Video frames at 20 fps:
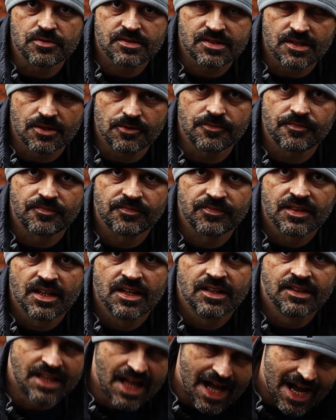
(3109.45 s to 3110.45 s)
So
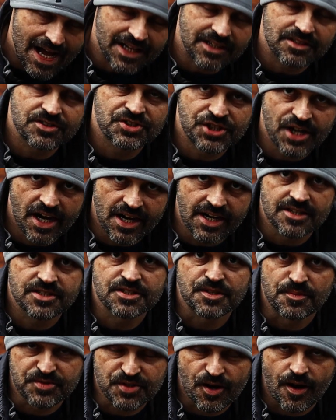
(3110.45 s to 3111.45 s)
like, share,
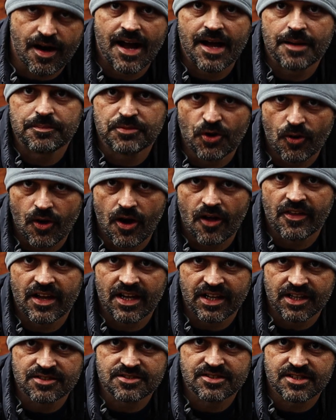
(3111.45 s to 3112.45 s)
subscribe, do all
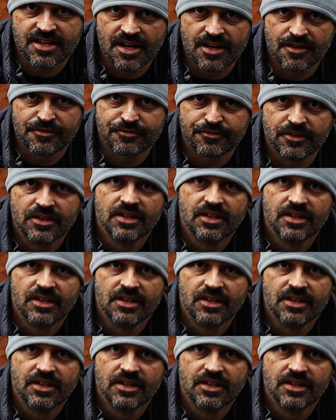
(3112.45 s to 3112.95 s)
that good stuff.